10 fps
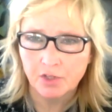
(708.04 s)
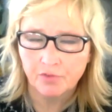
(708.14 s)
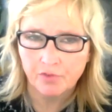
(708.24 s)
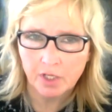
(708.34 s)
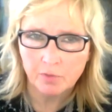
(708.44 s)
your
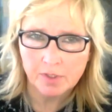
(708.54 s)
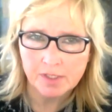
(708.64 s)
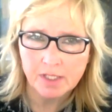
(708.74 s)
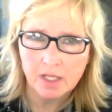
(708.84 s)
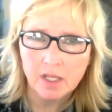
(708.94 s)

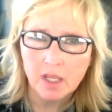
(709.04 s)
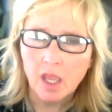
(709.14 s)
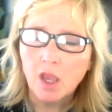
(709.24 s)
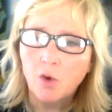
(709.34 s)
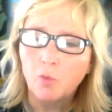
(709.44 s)
frequency,
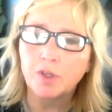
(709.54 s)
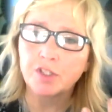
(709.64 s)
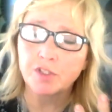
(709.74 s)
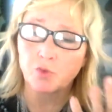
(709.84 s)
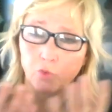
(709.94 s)
which
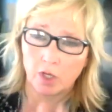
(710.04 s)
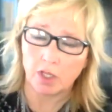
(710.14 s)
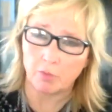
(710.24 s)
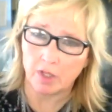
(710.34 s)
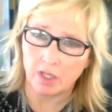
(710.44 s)
is
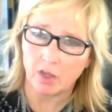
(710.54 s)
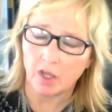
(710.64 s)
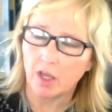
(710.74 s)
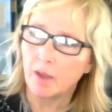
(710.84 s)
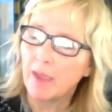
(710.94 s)
really, really good.